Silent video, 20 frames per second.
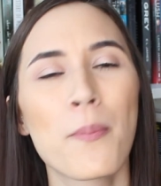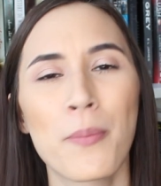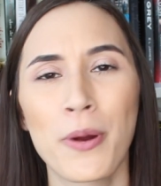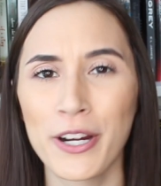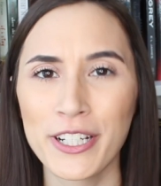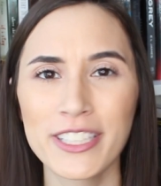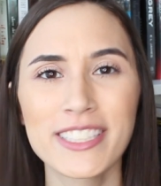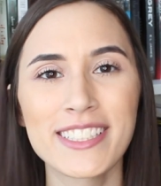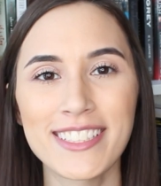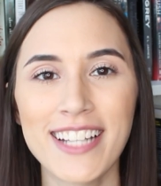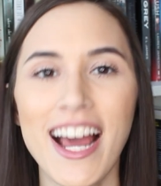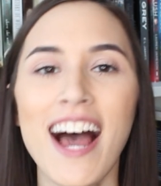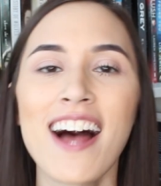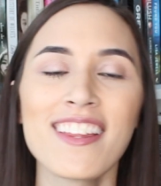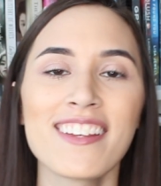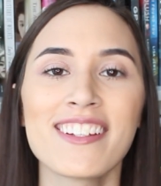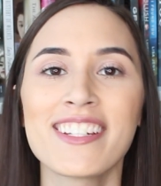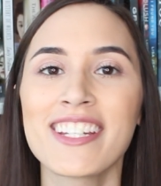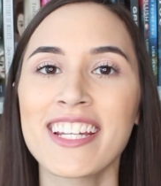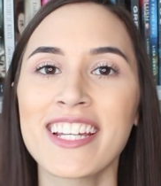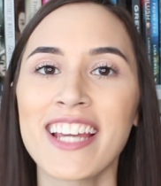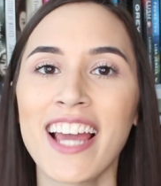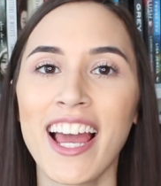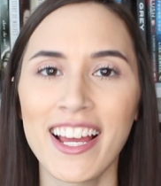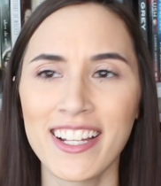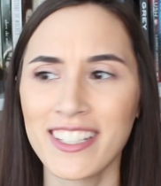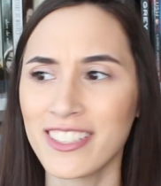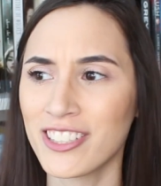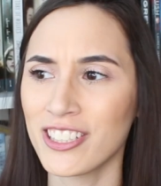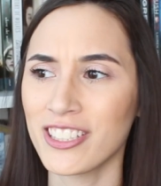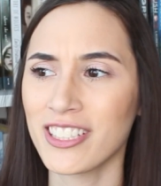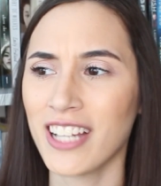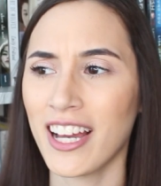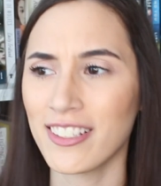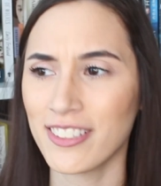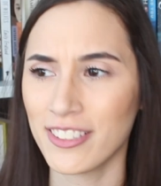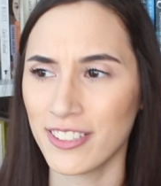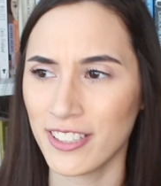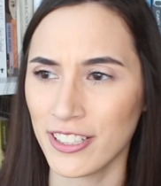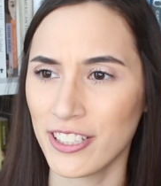personality, and she
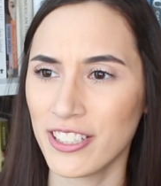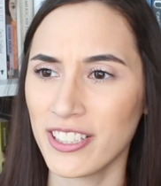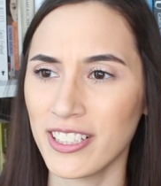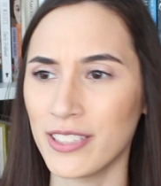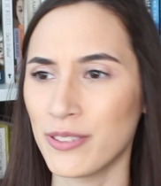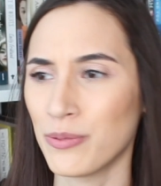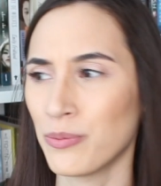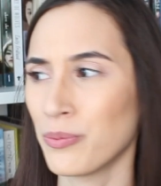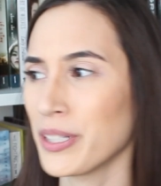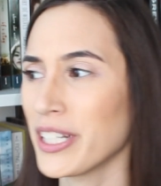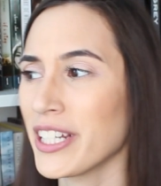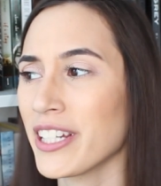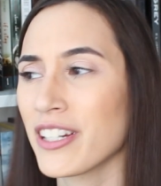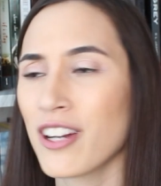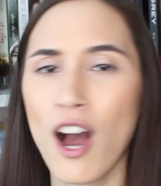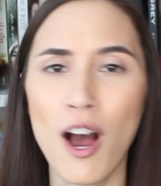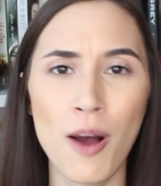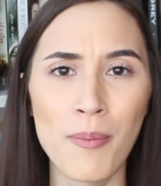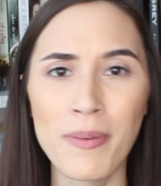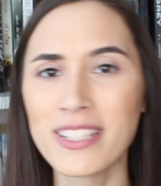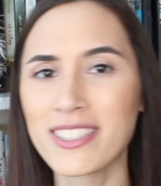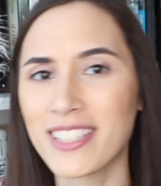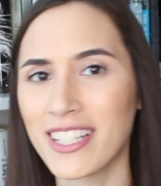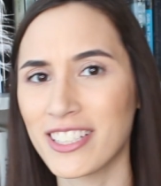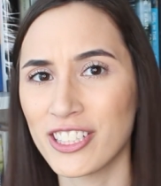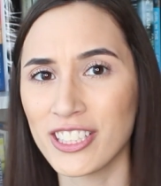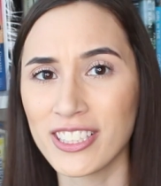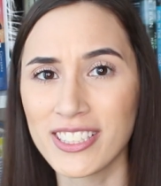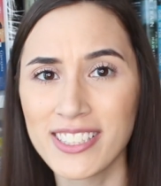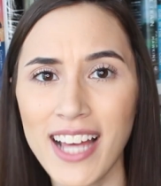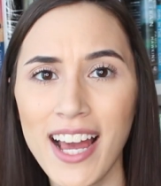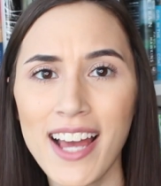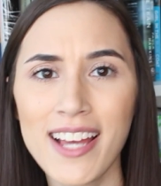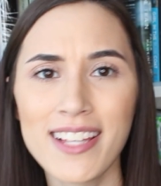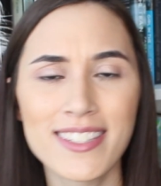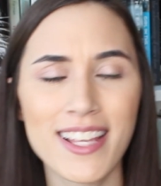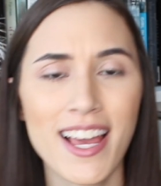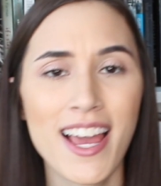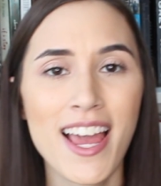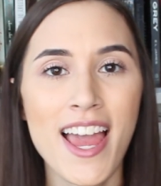has such these witty comments that she
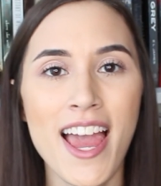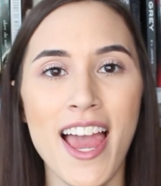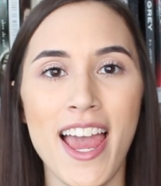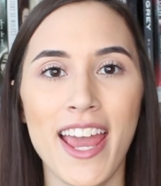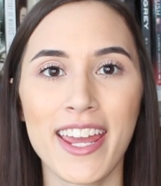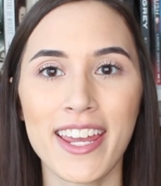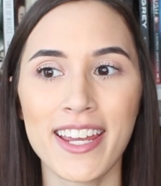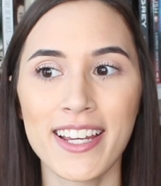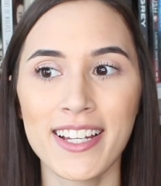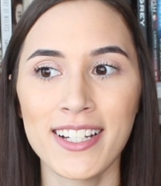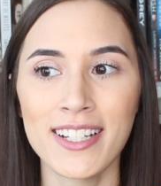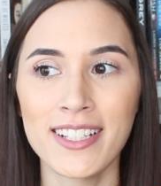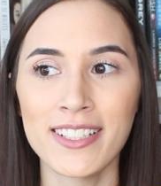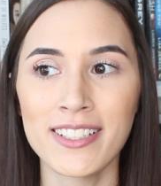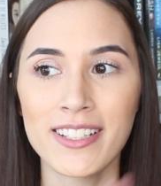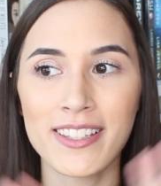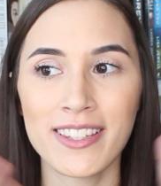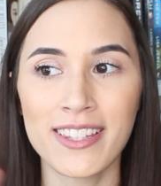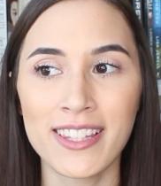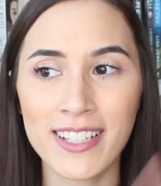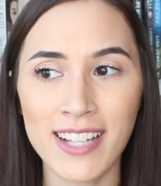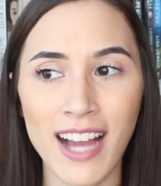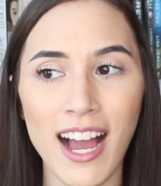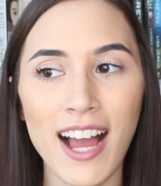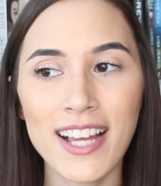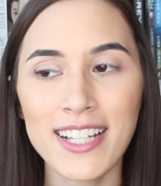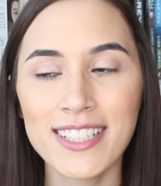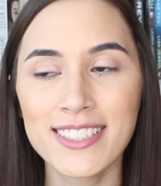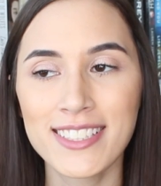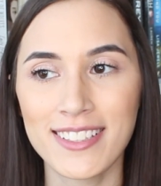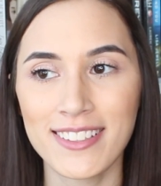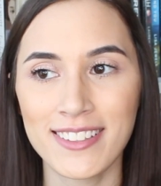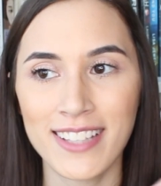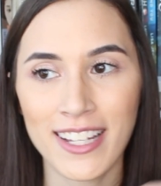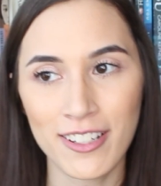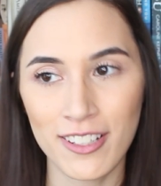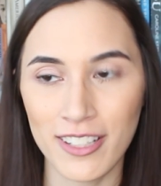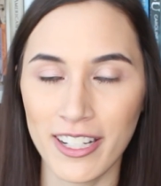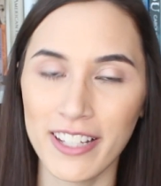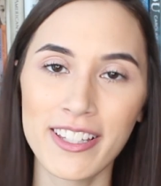says, and the guys
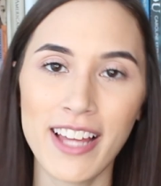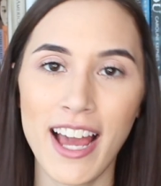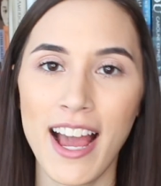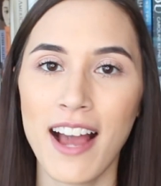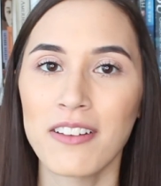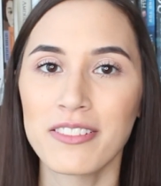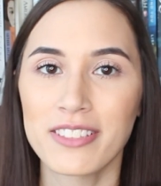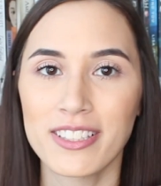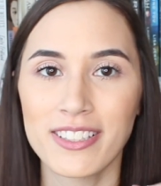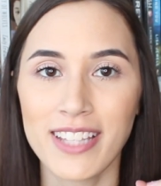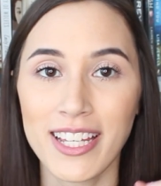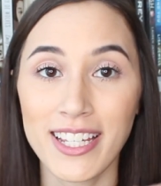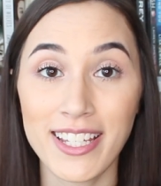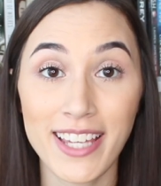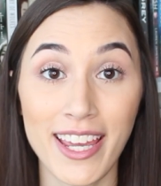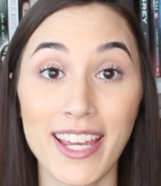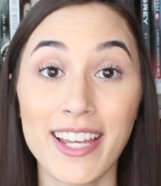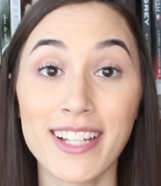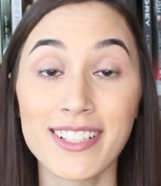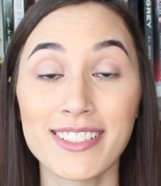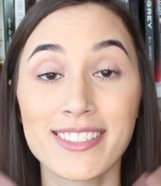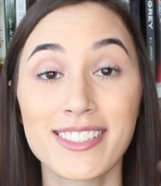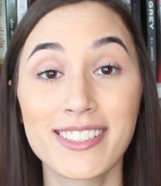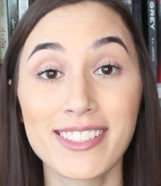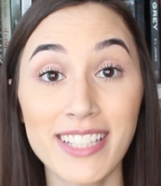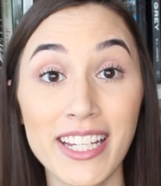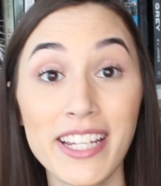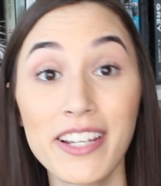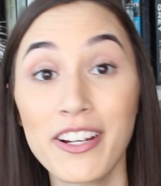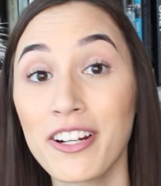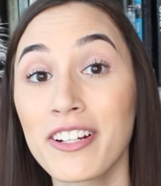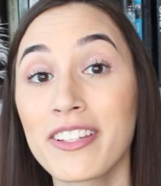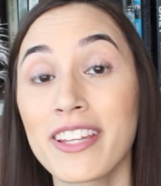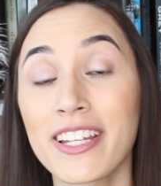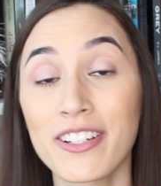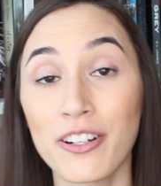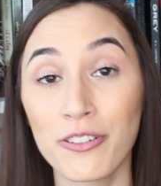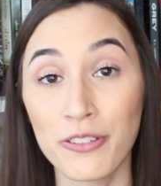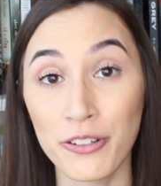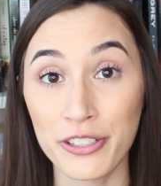that are in the house, they can't see her, they
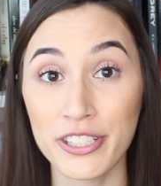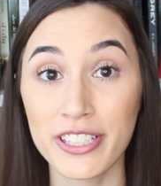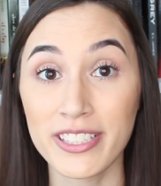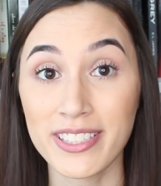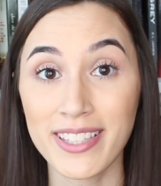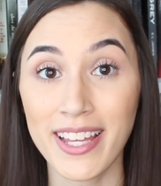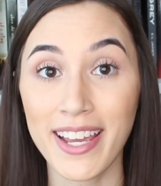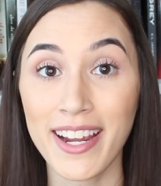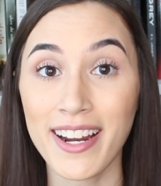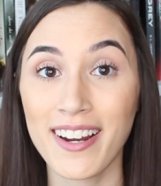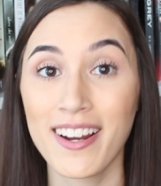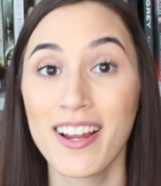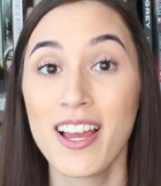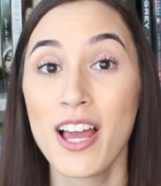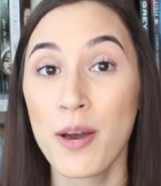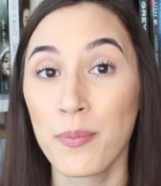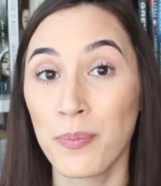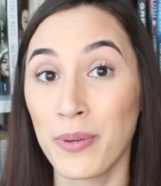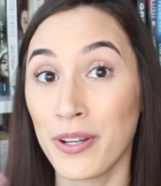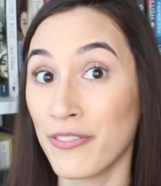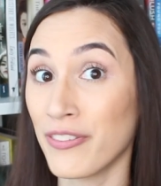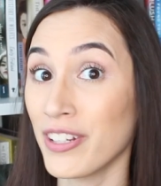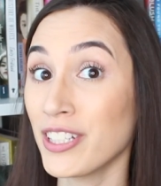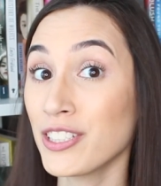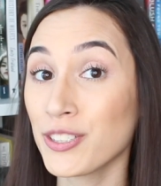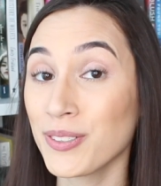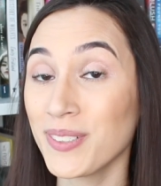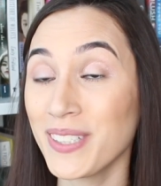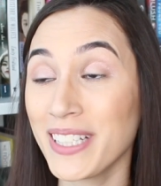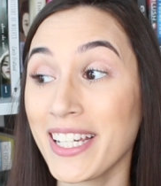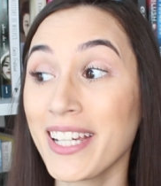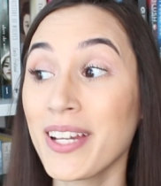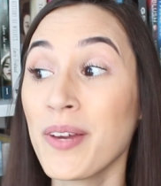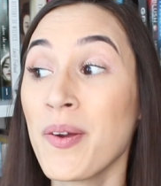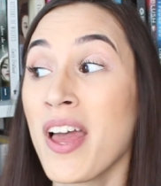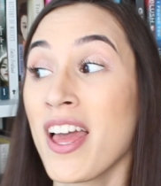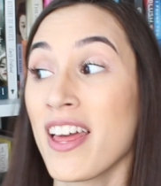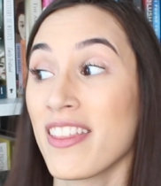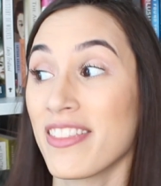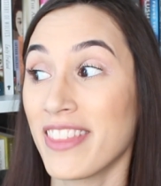don't know she's there, but eventually
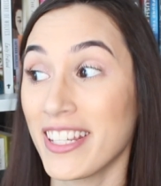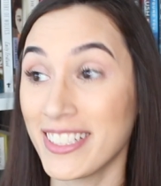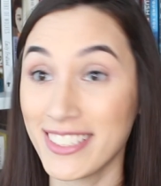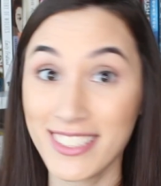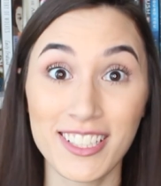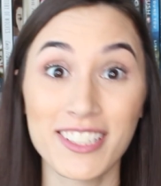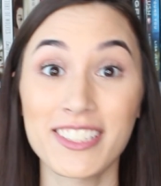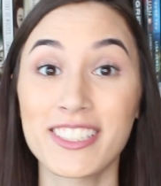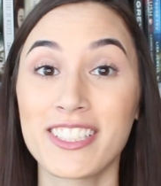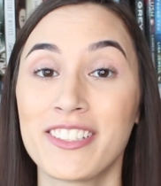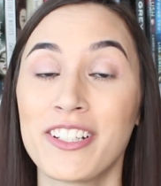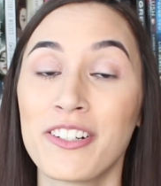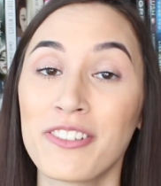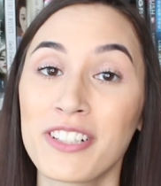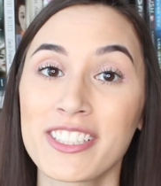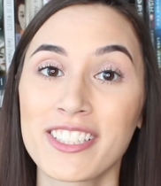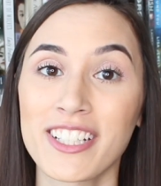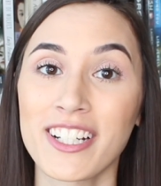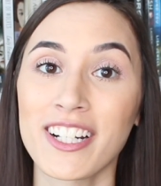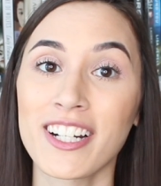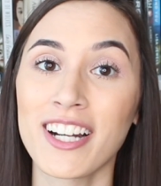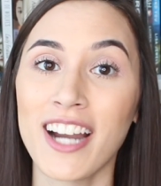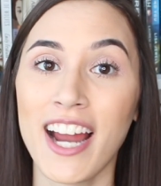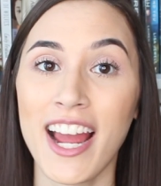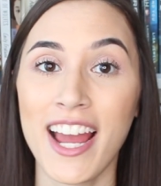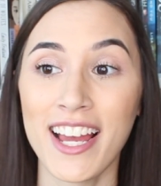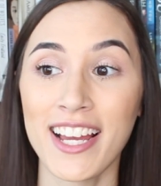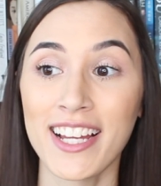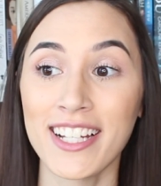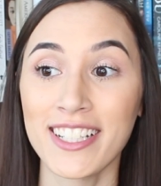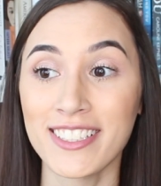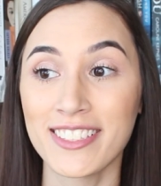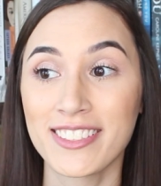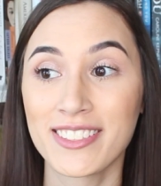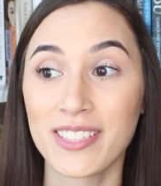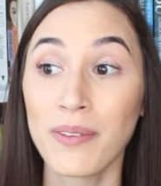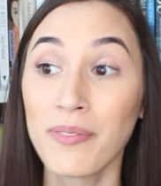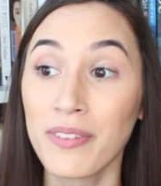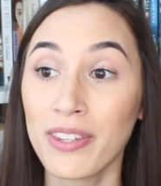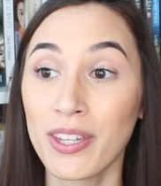they start to notice her, and
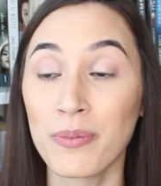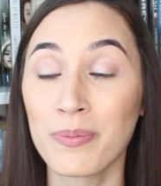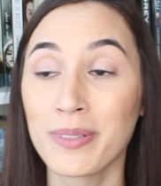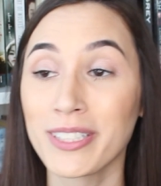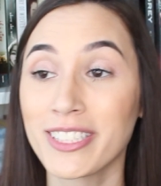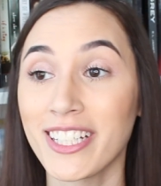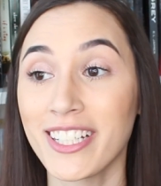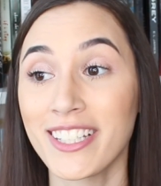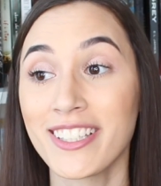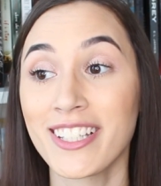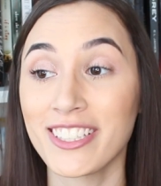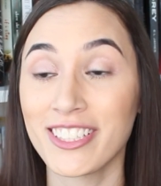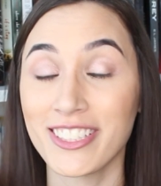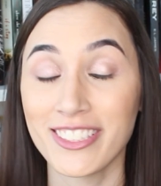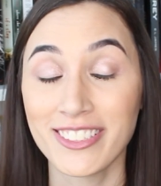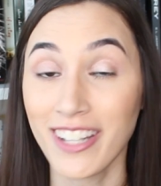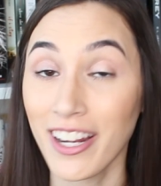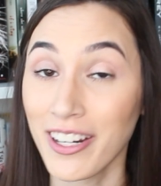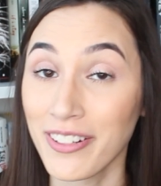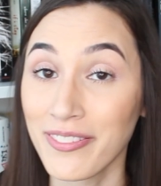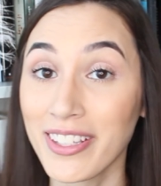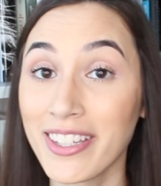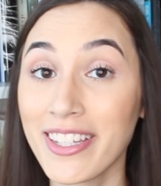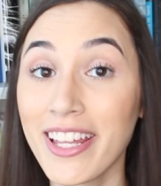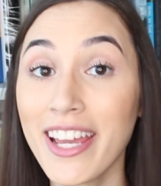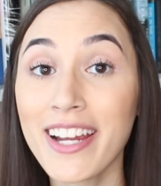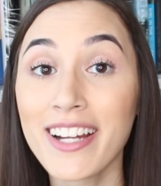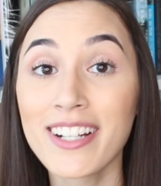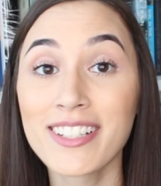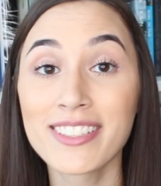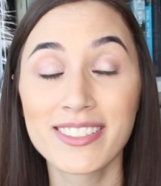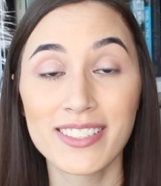some of them pretend that she's not even there.